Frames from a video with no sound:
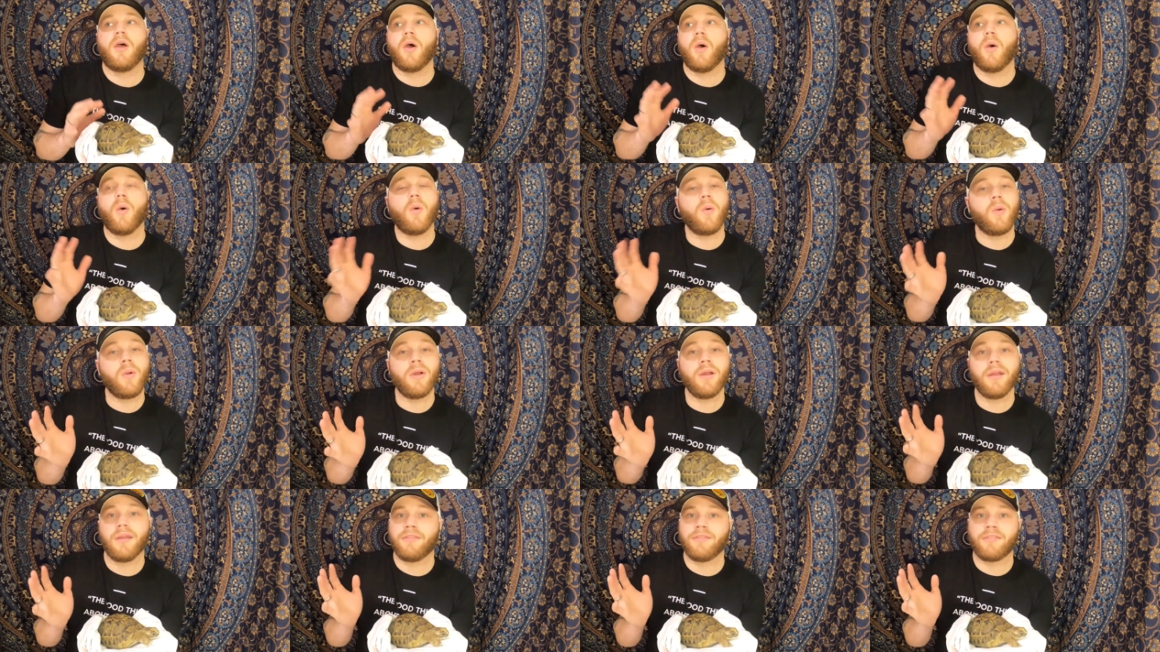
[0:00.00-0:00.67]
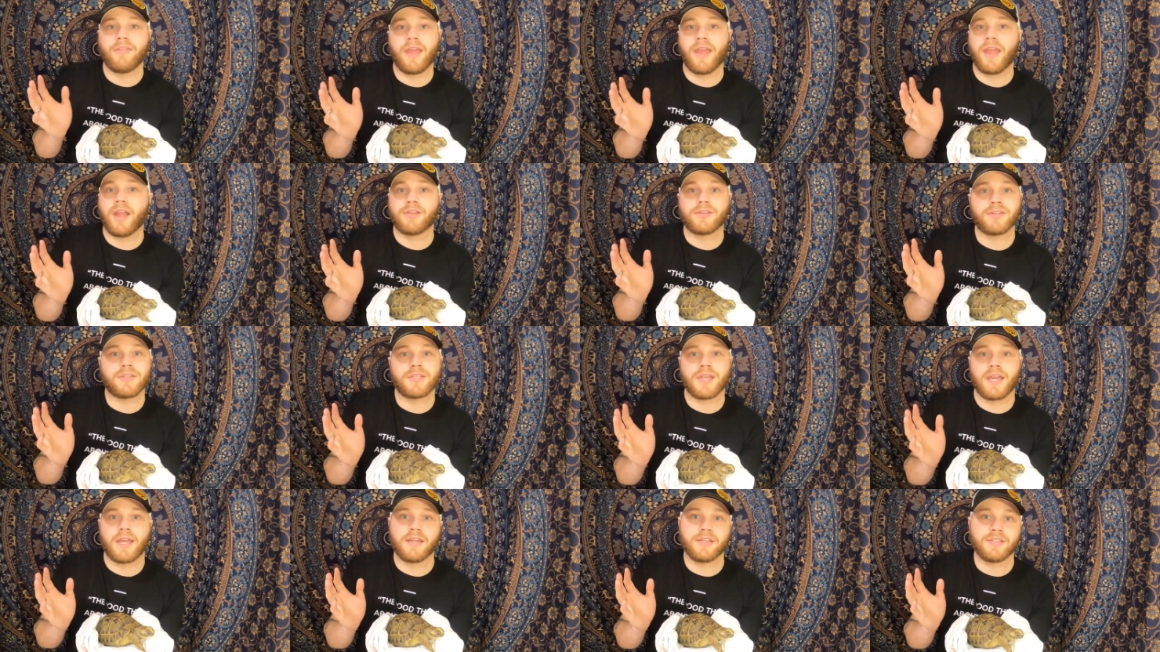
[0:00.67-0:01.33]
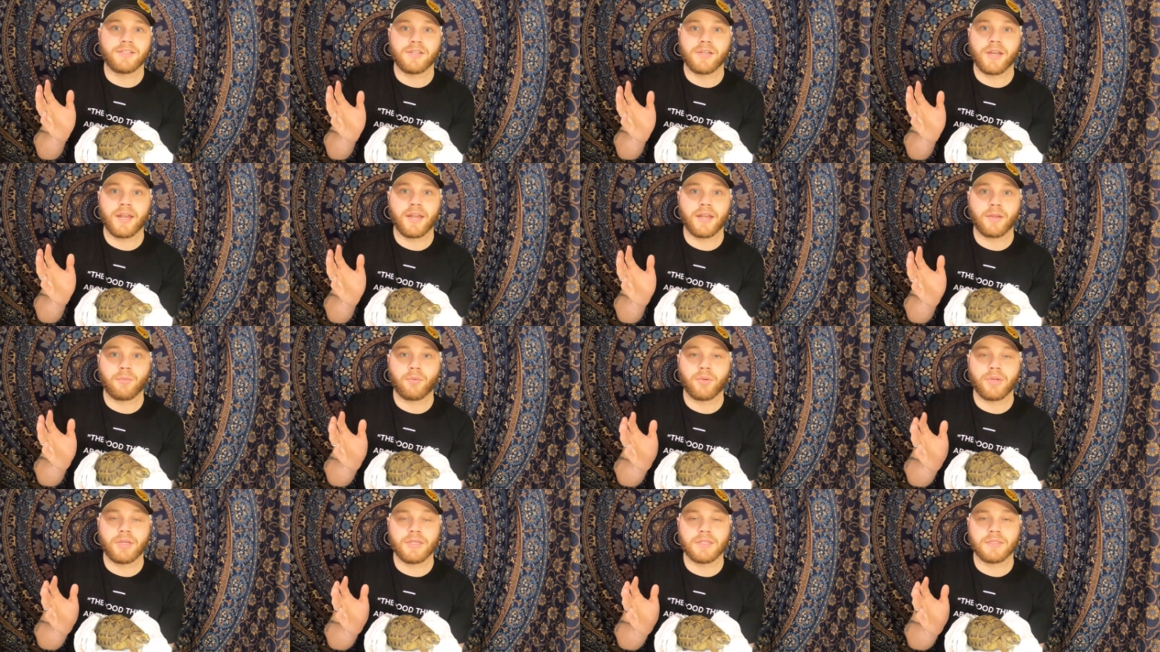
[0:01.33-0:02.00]
or if they are just at a genetic
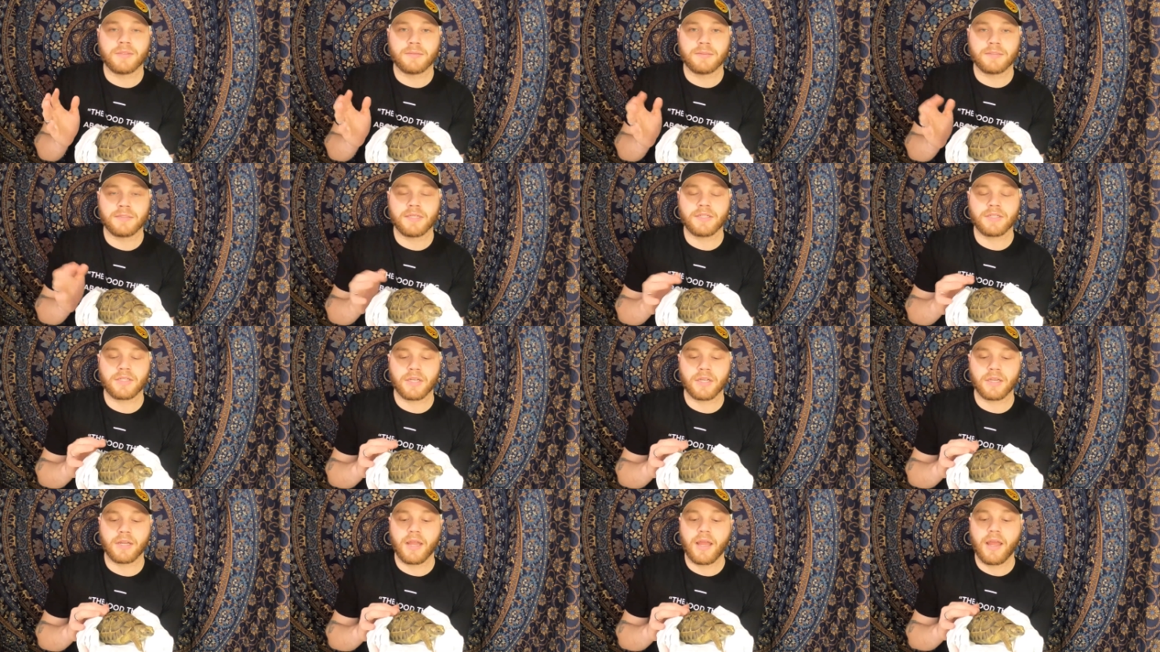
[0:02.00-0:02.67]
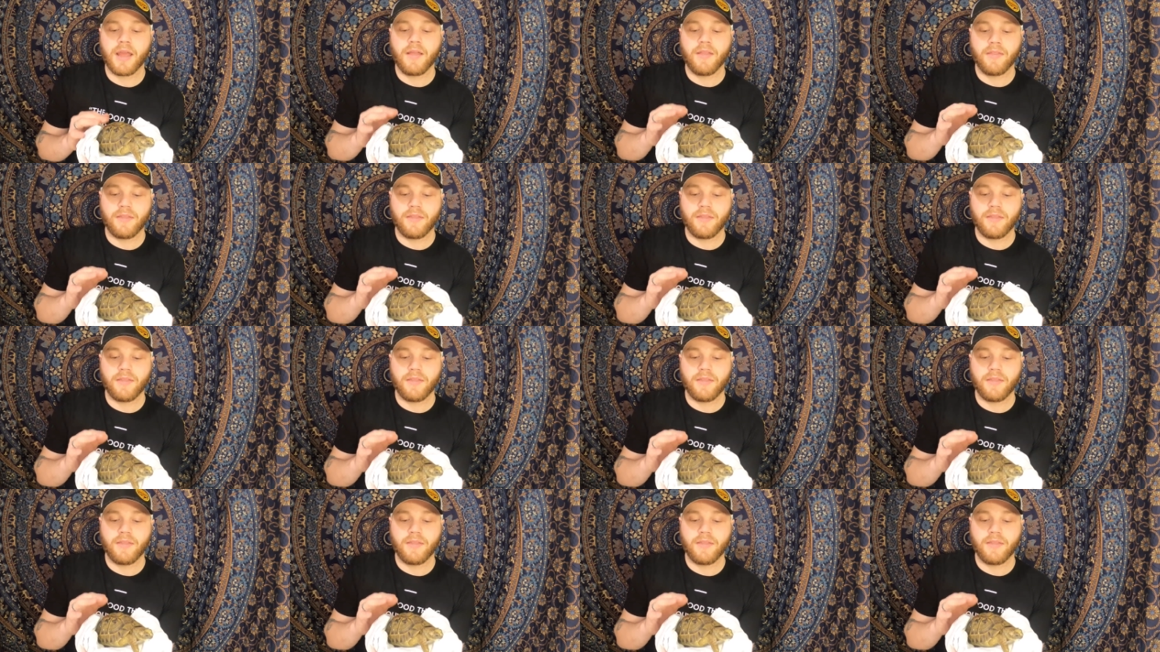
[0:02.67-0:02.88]
predisposition,